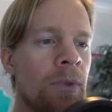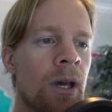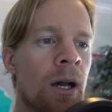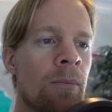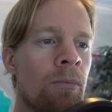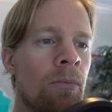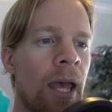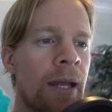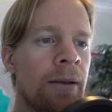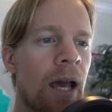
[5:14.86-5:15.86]

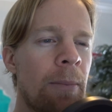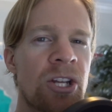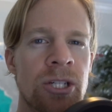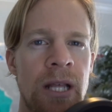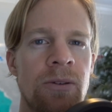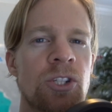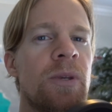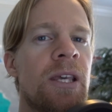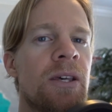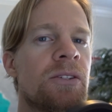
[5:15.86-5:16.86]
And I mention that
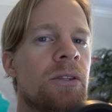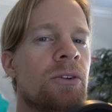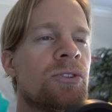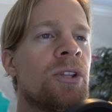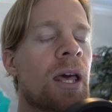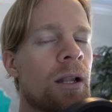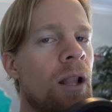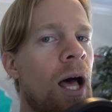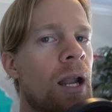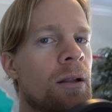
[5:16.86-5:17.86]
just because there's not a
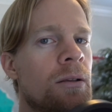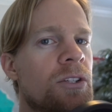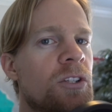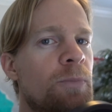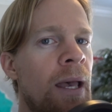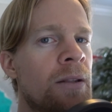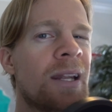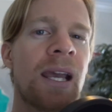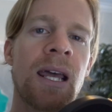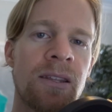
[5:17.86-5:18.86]
lot spent,
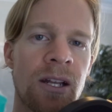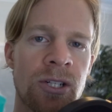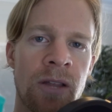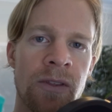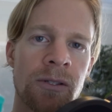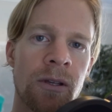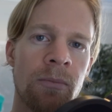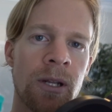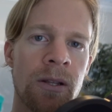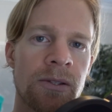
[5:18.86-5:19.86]
and I kind of touched on this a
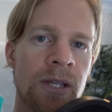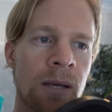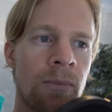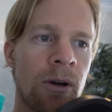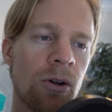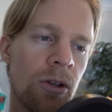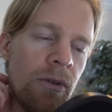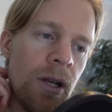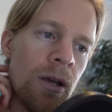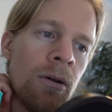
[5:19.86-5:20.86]
little bit in the second
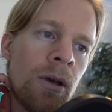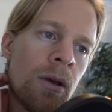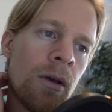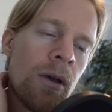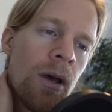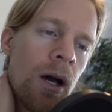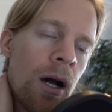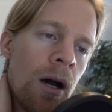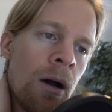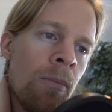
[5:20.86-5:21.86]
Mongolia video.
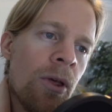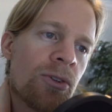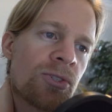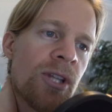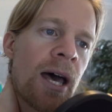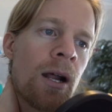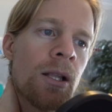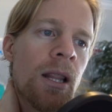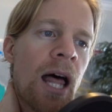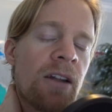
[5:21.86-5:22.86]
There's not
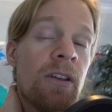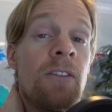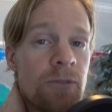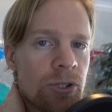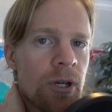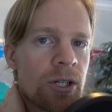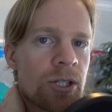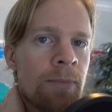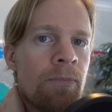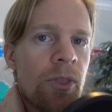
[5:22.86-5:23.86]
a lot of
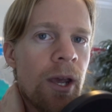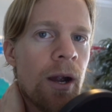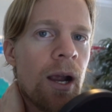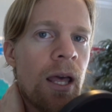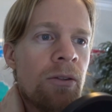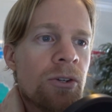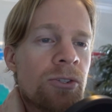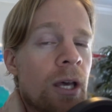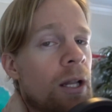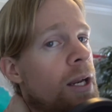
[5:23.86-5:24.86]
infrastructure there, and
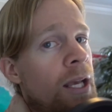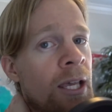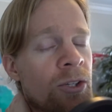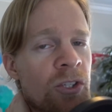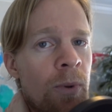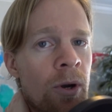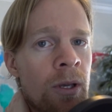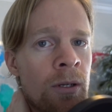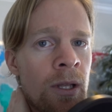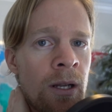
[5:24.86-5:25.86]
there's not a lot of English
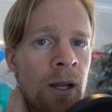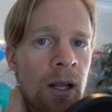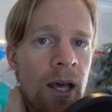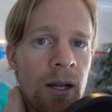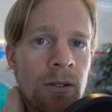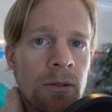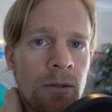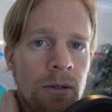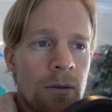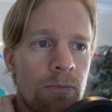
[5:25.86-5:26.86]
spoken and not a lot of
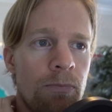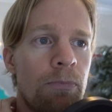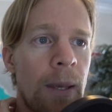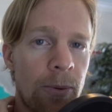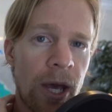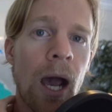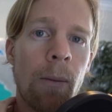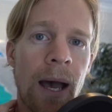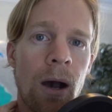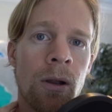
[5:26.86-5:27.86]
people to
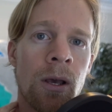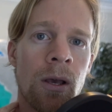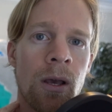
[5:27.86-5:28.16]
help out